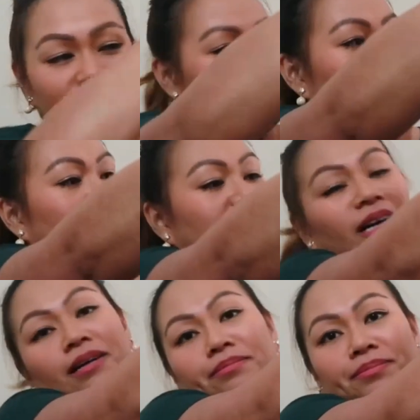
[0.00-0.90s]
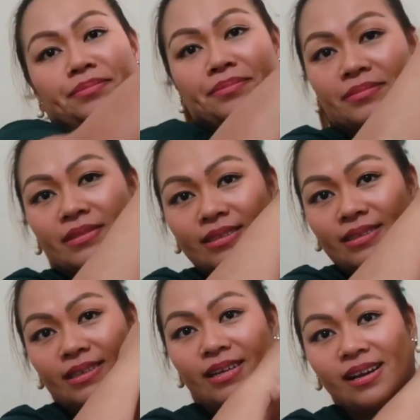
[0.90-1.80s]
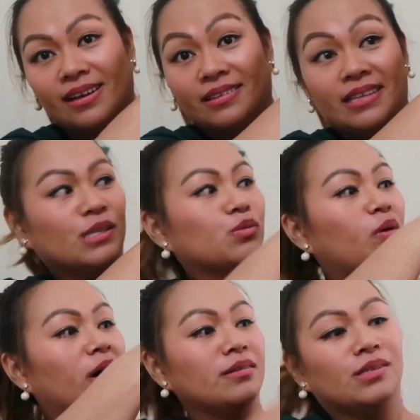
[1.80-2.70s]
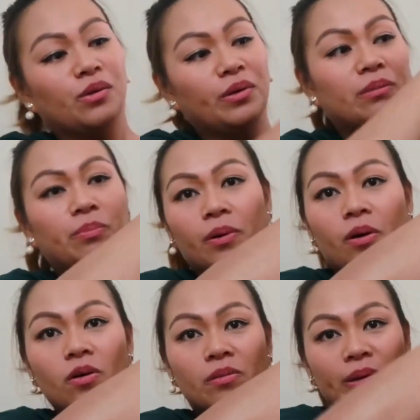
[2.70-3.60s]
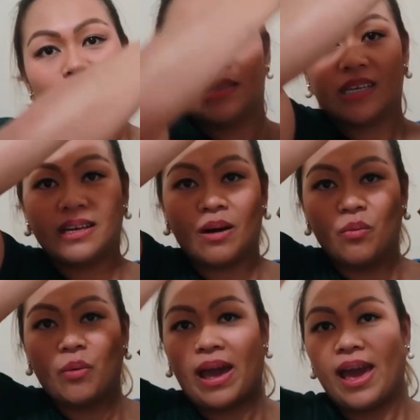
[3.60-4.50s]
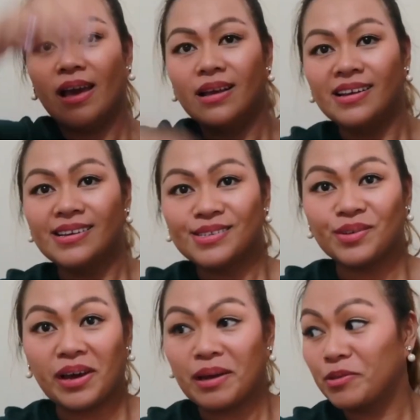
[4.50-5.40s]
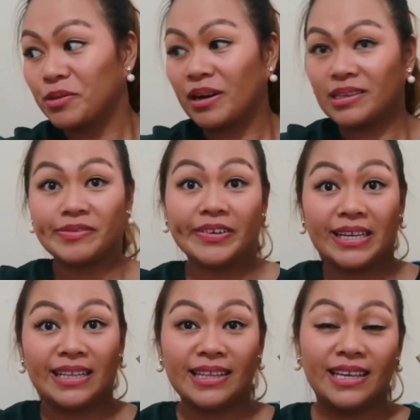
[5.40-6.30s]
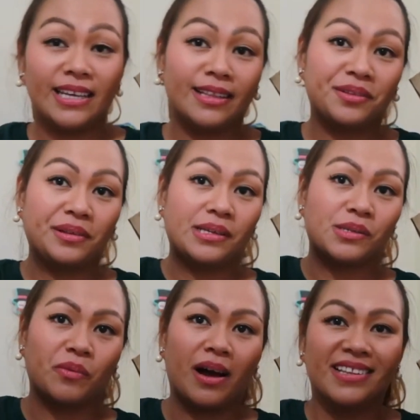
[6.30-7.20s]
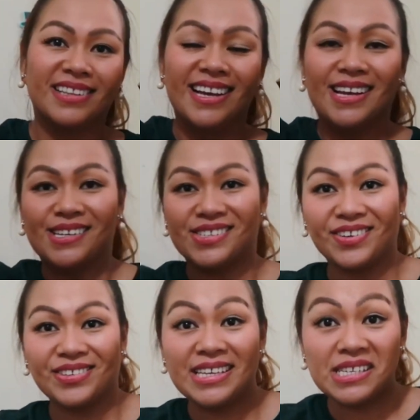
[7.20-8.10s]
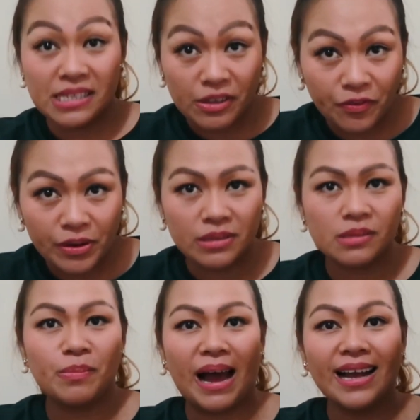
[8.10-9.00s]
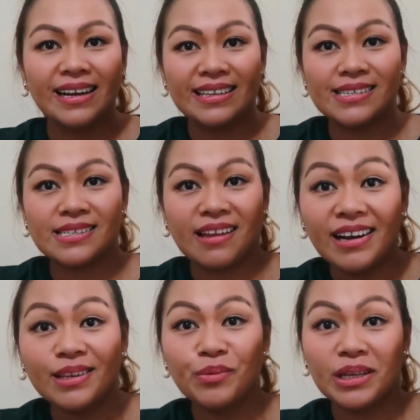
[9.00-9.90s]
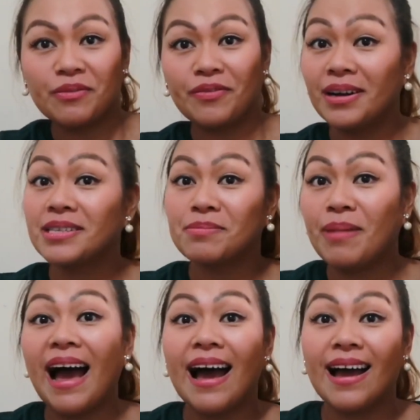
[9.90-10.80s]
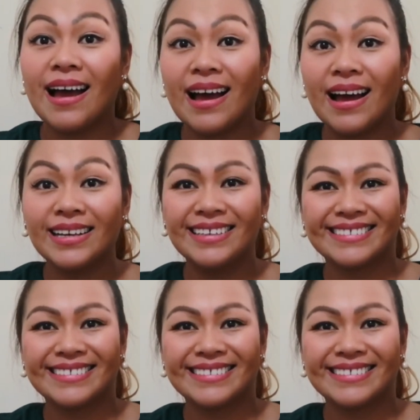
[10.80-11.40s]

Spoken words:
Just this one. So it broke because it got wet, so I have to transfer it into this one. So this is the first bag. Let's start with the first bag.